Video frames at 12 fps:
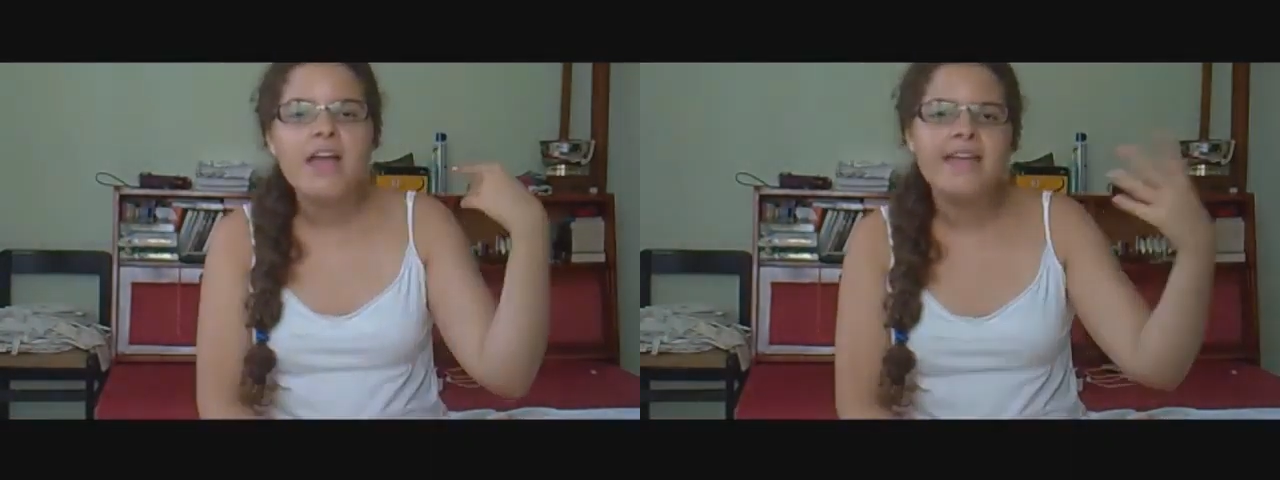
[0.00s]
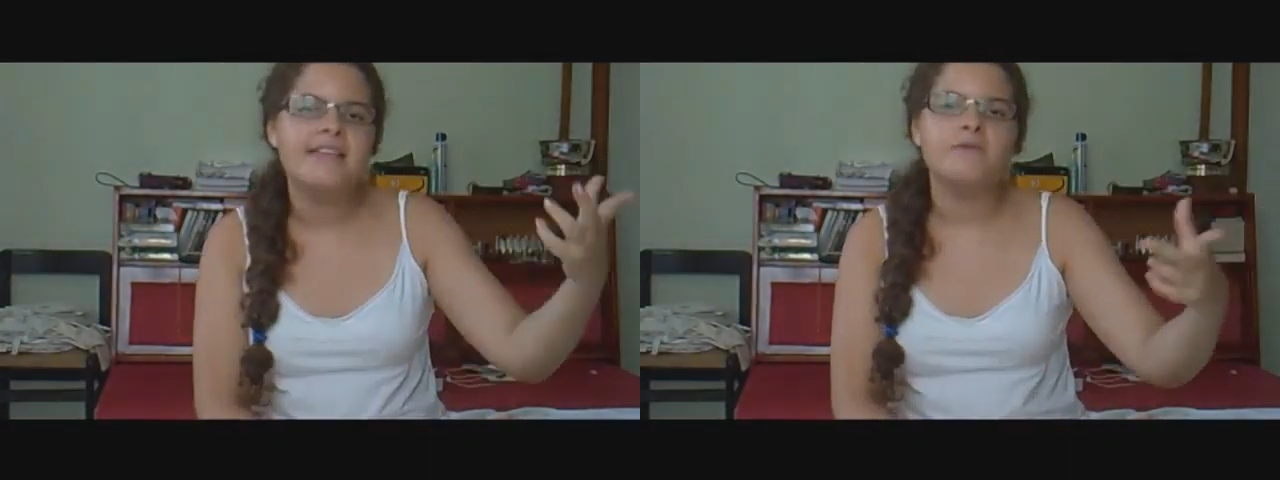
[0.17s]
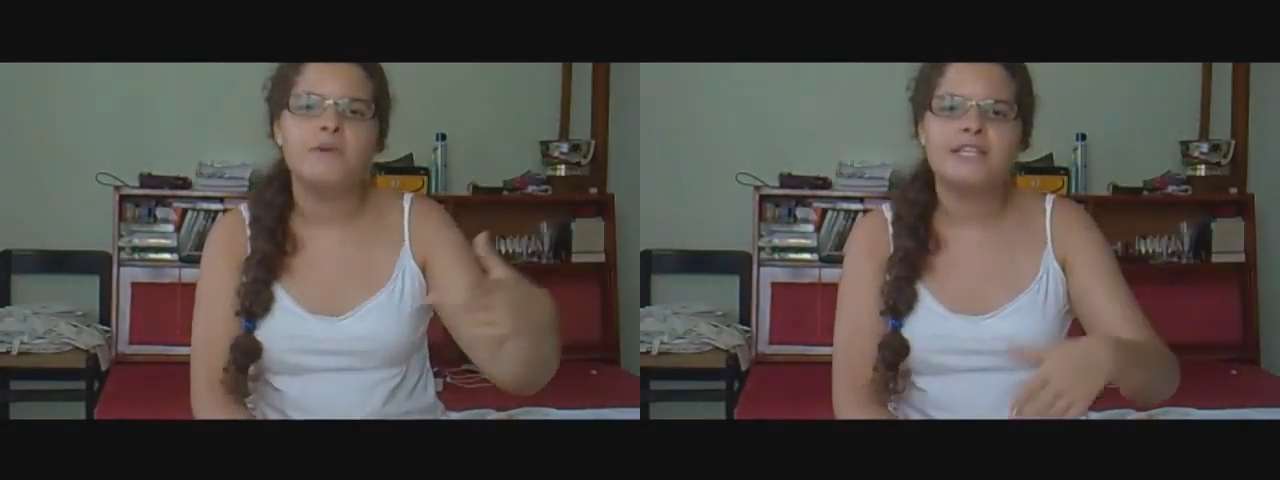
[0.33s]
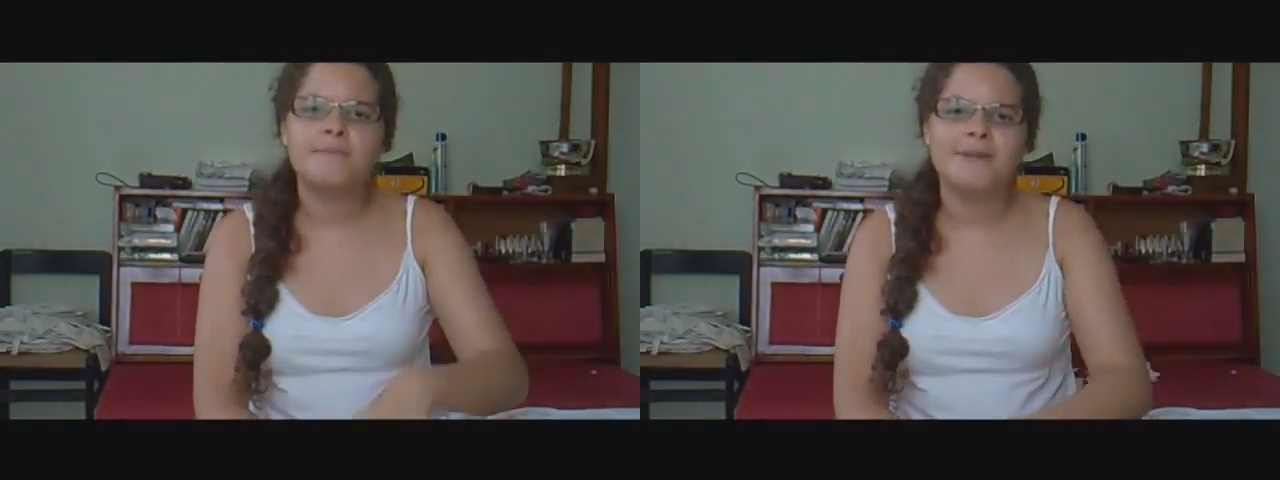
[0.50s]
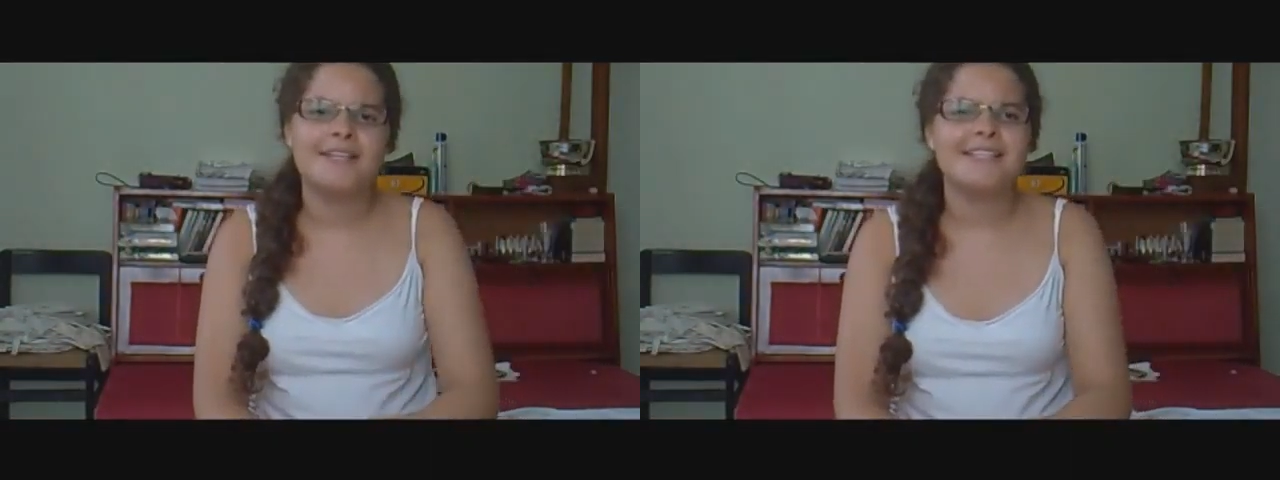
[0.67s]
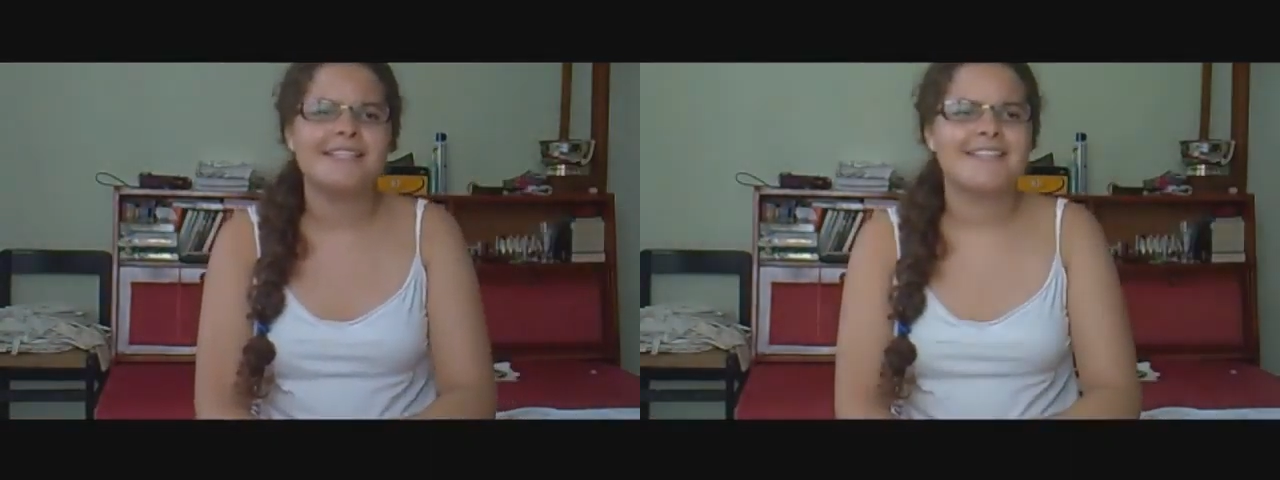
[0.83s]
It was
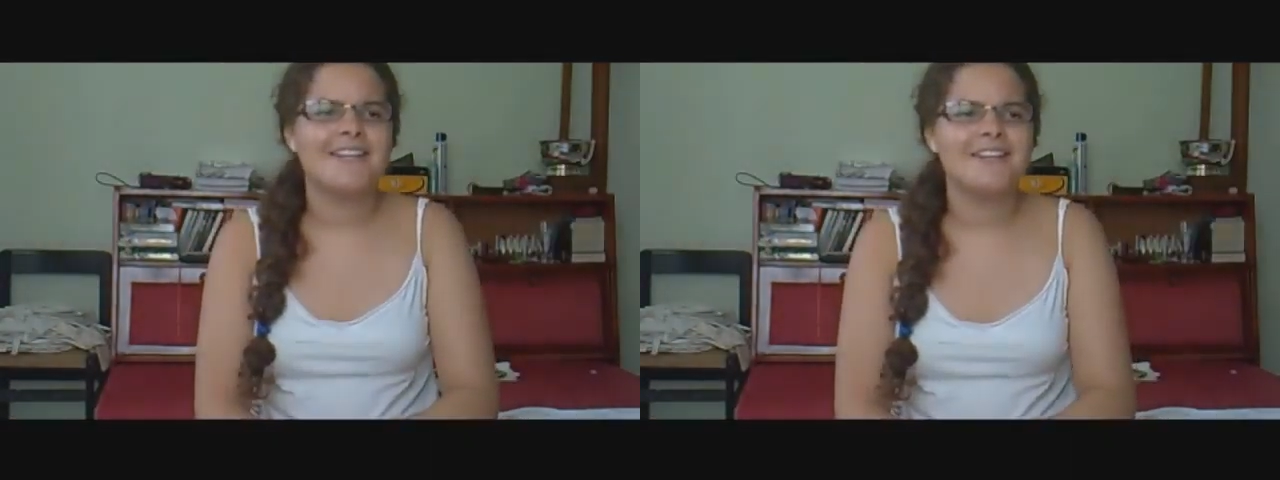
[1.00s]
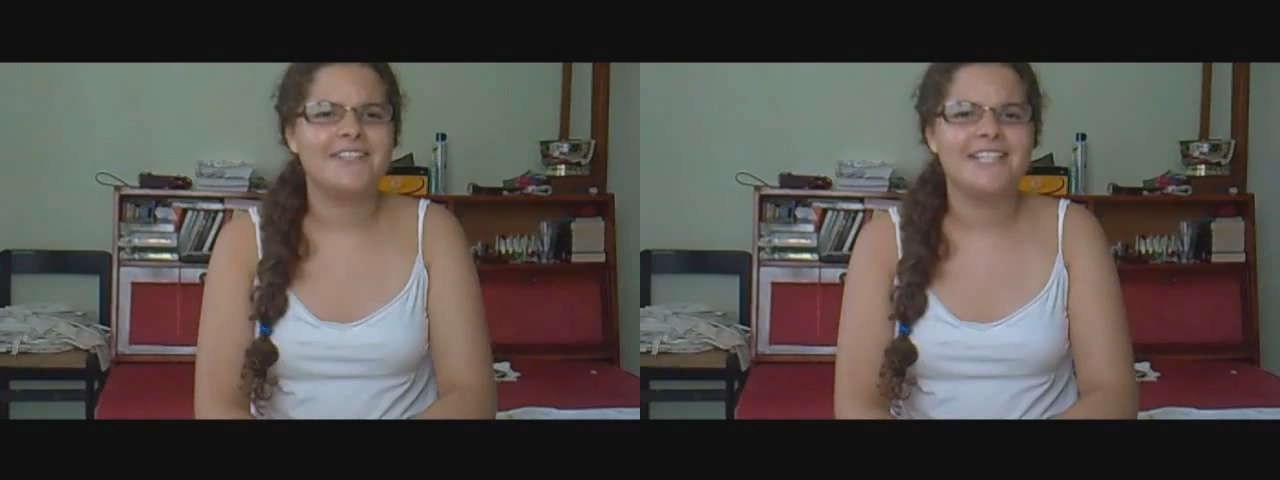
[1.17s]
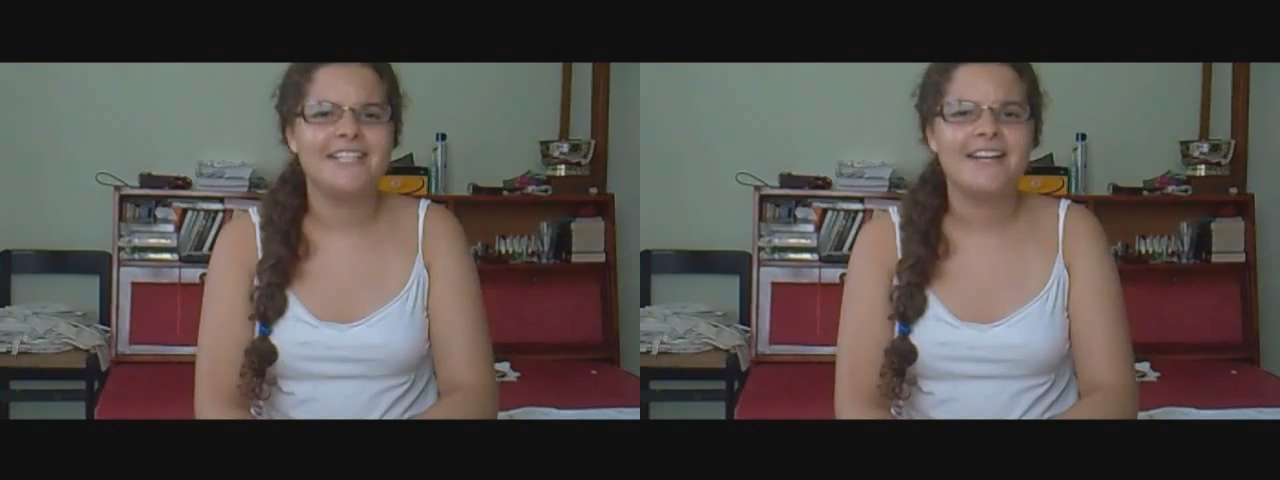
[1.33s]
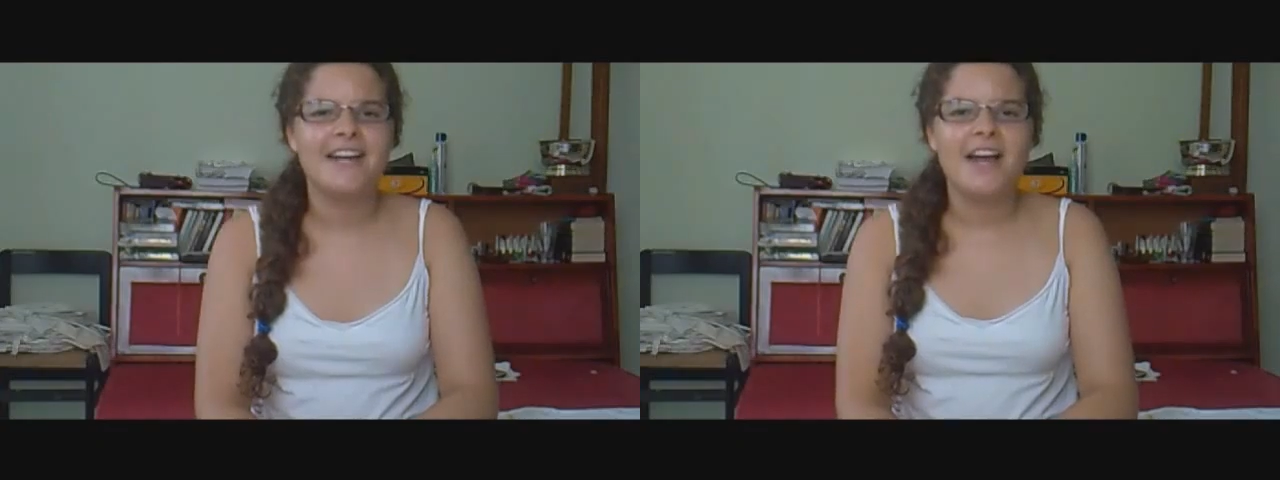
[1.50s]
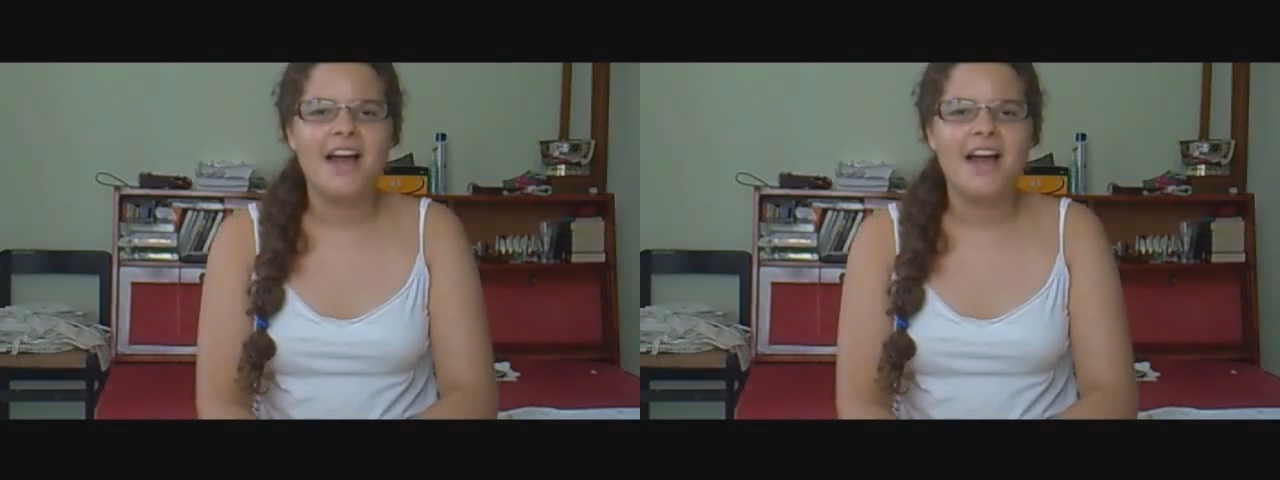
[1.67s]
pretty scary,